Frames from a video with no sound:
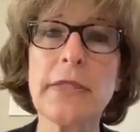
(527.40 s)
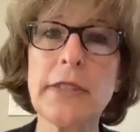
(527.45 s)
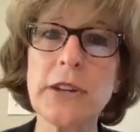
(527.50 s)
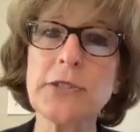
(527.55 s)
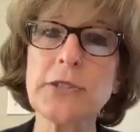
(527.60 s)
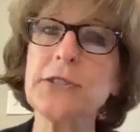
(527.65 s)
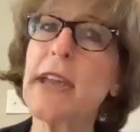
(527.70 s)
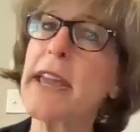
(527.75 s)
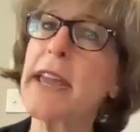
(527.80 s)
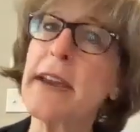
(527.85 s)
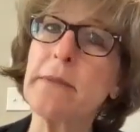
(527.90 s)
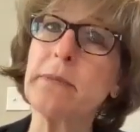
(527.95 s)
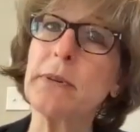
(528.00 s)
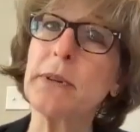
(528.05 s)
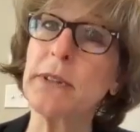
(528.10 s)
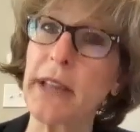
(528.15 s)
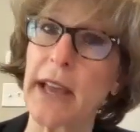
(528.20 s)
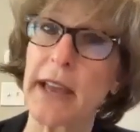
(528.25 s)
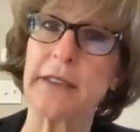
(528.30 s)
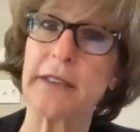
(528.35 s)
There's
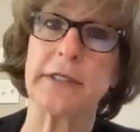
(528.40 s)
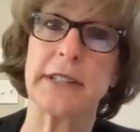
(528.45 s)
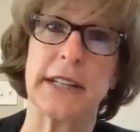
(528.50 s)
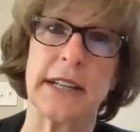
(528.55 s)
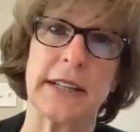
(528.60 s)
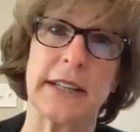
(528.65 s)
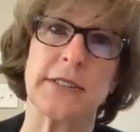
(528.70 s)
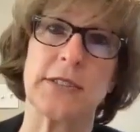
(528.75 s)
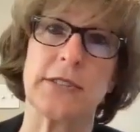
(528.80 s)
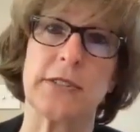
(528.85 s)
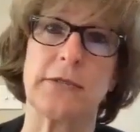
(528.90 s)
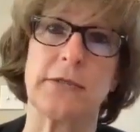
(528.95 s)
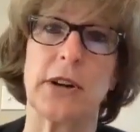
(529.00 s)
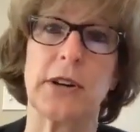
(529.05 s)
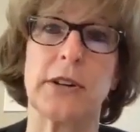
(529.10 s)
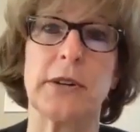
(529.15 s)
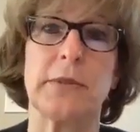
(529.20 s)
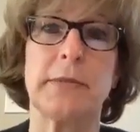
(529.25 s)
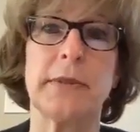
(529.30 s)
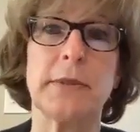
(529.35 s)
ample evidence of our
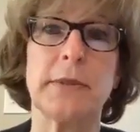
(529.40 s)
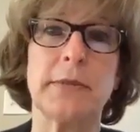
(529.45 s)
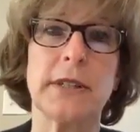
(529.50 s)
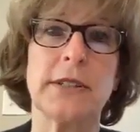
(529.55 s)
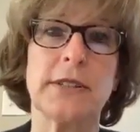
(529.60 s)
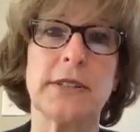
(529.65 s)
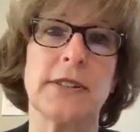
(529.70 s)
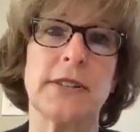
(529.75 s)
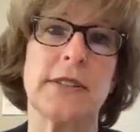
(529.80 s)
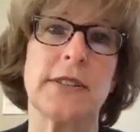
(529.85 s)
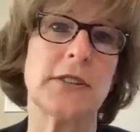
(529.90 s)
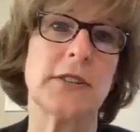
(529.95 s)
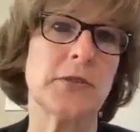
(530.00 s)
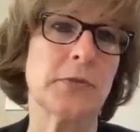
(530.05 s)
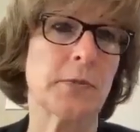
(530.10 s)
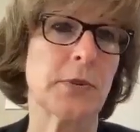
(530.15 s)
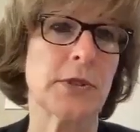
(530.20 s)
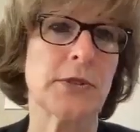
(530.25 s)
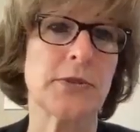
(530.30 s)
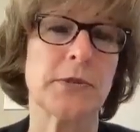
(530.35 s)
commitment to these
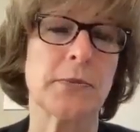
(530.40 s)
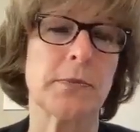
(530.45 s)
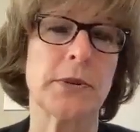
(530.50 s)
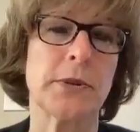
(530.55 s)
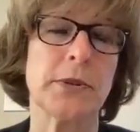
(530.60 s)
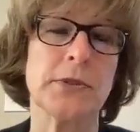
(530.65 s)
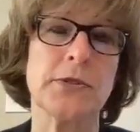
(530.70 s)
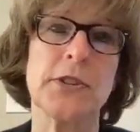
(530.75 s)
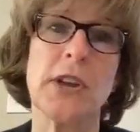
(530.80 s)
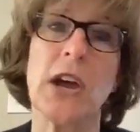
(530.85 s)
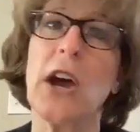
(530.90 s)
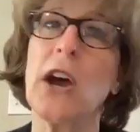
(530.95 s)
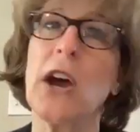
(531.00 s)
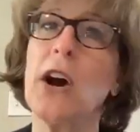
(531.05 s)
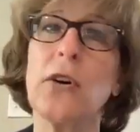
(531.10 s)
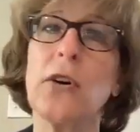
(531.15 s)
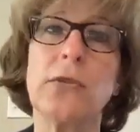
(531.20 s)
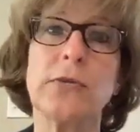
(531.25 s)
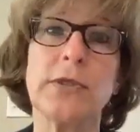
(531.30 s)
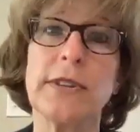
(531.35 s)
principles
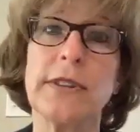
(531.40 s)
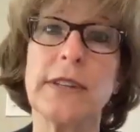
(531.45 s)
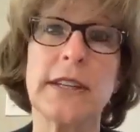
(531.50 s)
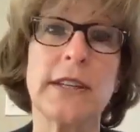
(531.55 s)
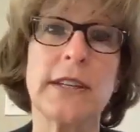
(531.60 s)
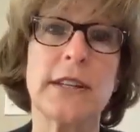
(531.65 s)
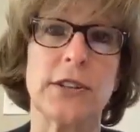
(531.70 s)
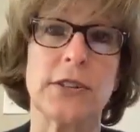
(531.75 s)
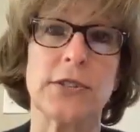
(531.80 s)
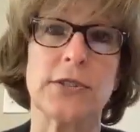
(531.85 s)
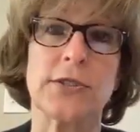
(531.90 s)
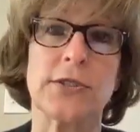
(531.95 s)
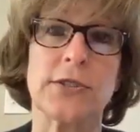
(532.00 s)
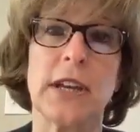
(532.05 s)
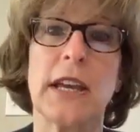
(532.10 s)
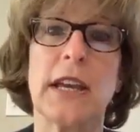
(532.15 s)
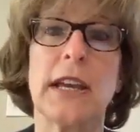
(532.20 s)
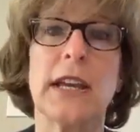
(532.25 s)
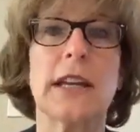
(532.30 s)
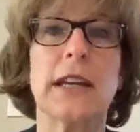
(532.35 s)
over the years,
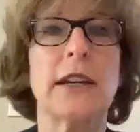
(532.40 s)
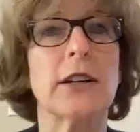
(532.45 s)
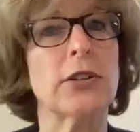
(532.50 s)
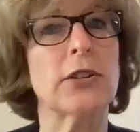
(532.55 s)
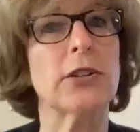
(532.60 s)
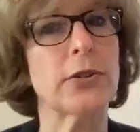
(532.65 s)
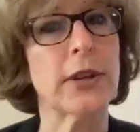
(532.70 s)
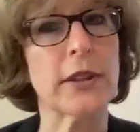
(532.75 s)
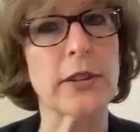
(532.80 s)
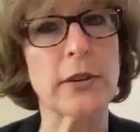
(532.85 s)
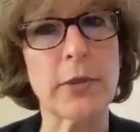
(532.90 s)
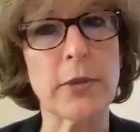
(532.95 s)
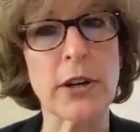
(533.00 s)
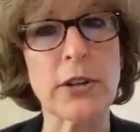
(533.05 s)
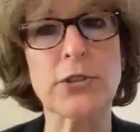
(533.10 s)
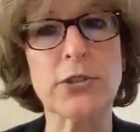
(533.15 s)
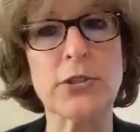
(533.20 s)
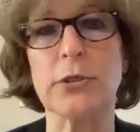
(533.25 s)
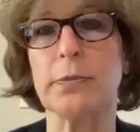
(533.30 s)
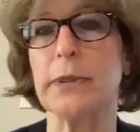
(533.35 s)
including the
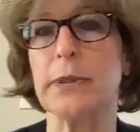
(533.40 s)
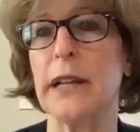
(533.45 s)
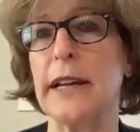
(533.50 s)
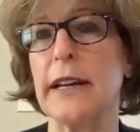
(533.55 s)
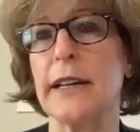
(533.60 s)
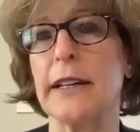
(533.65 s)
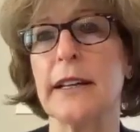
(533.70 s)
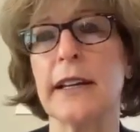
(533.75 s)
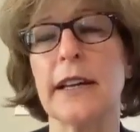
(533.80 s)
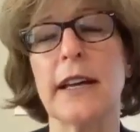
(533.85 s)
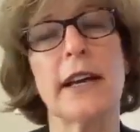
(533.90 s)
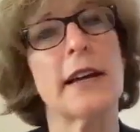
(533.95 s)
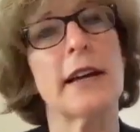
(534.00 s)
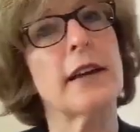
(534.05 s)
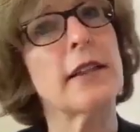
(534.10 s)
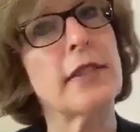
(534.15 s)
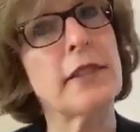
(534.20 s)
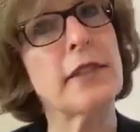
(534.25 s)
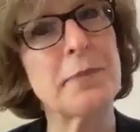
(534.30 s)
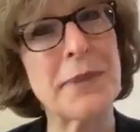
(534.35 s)
Marshall Plan,
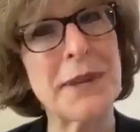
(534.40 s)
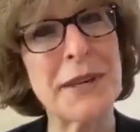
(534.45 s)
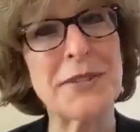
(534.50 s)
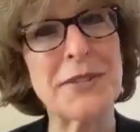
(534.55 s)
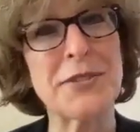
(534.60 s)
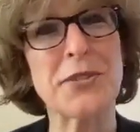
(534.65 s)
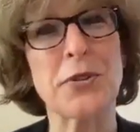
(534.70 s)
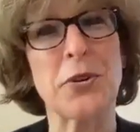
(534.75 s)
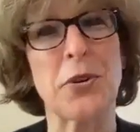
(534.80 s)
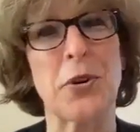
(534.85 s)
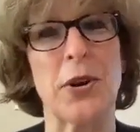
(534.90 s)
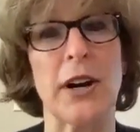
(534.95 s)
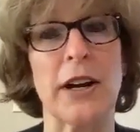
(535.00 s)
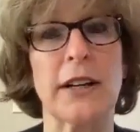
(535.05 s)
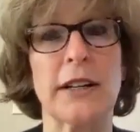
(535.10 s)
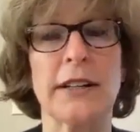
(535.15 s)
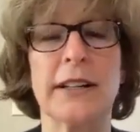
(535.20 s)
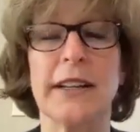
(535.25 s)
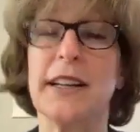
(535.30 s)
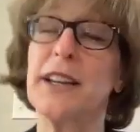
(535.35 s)
the Peace
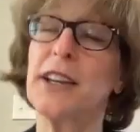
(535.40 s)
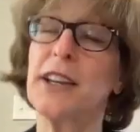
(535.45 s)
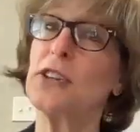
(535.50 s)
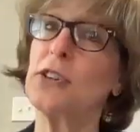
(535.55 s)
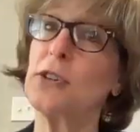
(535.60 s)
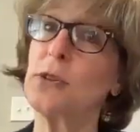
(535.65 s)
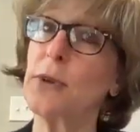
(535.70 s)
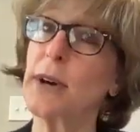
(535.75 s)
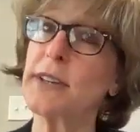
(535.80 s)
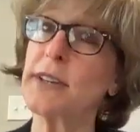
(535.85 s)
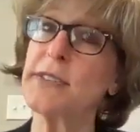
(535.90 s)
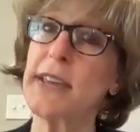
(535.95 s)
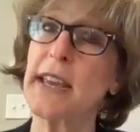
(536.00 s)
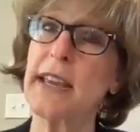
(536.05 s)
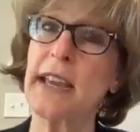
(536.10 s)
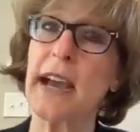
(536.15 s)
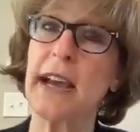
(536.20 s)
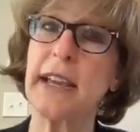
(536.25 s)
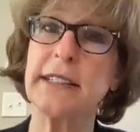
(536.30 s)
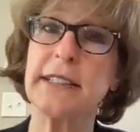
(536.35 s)
Corps,
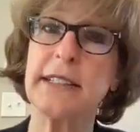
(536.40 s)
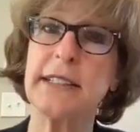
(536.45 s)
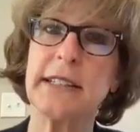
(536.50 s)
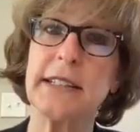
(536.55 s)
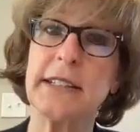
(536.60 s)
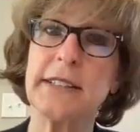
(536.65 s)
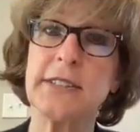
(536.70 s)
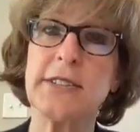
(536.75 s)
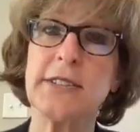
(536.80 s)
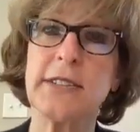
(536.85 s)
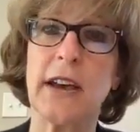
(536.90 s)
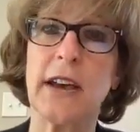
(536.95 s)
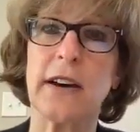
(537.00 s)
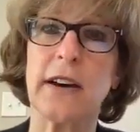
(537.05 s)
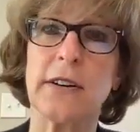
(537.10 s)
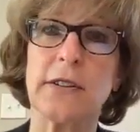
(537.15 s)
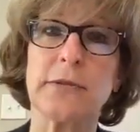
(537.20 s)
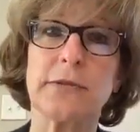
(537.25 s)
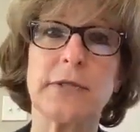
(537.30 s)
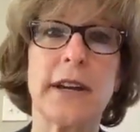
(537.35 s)
USAID
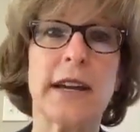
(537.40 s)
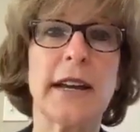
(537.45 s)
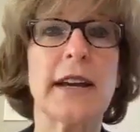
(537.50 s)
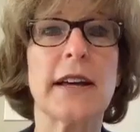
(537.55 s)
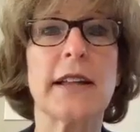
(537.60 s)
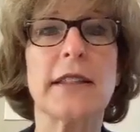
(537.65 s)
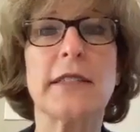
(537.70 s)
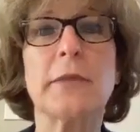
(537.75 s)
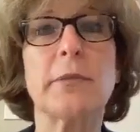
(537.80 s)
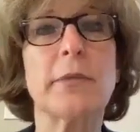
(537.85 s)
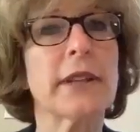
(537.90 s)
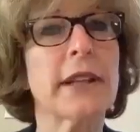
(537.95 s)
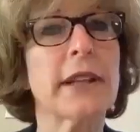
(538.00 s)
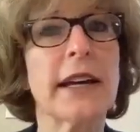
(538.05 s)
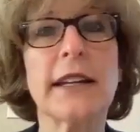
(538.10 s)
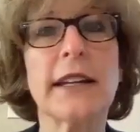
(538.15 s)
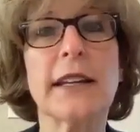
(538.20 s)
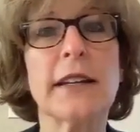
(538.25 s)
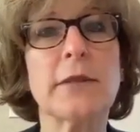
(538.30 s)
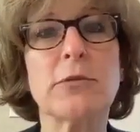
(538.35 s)
itself, the
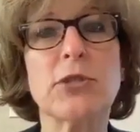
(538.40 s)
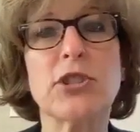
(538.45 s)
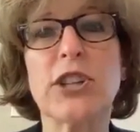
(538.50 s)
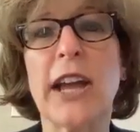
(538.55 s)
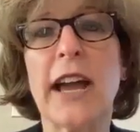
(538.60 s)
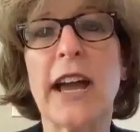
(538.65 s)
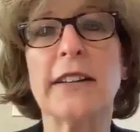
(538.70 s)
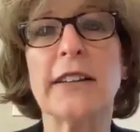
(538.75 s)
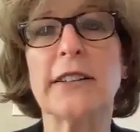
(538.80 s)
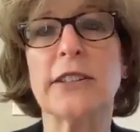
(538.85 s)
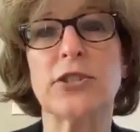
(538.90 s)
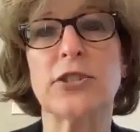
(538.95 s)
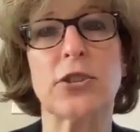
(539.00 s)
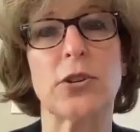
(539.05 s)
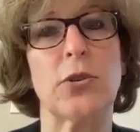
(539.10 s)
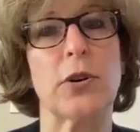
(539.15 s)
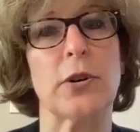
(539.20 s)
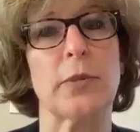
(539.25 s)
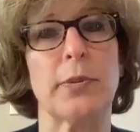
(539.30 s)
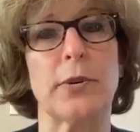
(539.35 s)
Millennium Challenge
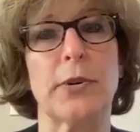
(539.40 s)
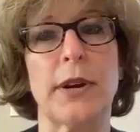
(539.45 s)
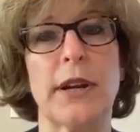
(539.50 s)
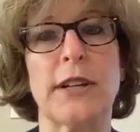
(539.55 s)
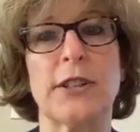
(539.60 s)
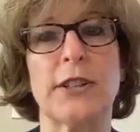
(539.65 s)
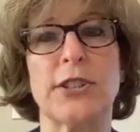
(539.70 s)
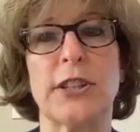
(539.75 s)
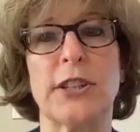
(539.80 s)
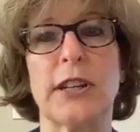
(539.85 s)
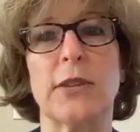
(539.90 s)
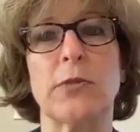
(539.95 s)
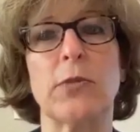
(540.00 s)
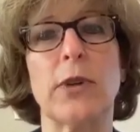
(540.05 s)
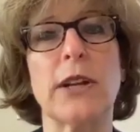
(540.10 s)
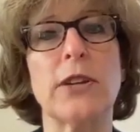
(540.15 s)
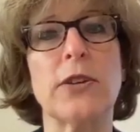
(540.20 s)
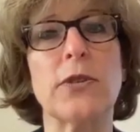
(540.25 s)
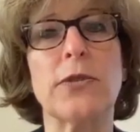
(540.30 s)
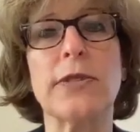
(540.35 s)
Corporation.
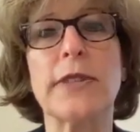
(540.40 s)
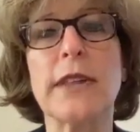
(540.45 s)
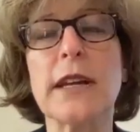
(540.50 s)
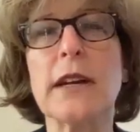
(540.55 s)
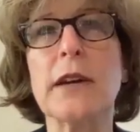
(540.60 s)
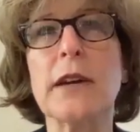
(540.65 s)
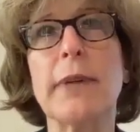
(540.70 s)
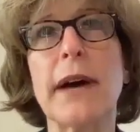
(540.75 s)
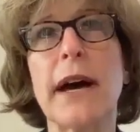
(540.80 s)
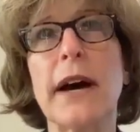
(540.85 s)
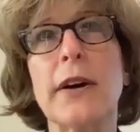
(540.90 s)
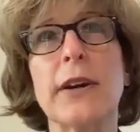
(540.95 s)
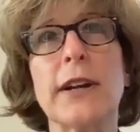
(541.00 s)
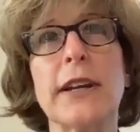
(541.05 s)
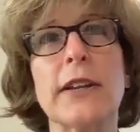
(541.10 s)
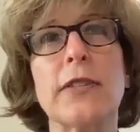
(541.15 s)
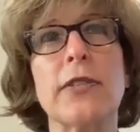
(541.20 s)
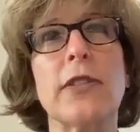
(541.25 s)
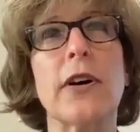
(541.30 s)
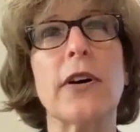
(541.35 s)
When you think about
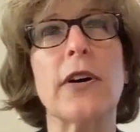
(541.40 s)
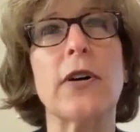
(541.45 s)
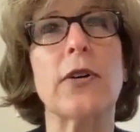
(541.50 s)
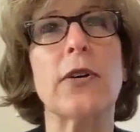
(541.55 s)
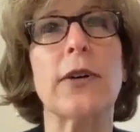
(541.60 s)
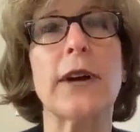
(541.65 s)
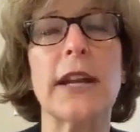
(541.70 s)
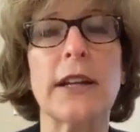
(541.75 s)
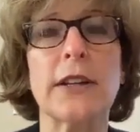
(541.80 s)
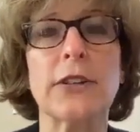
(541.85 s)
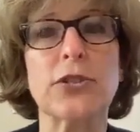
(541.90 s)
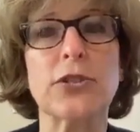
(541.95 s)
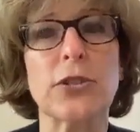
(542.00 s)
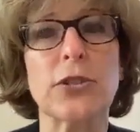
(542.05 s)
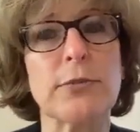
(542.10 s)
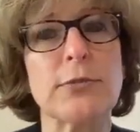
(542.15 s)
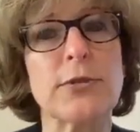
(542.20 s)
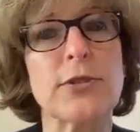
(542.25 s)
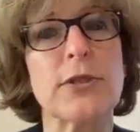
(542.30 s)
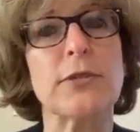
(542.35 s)
it, though, in
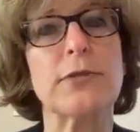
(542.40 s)
terms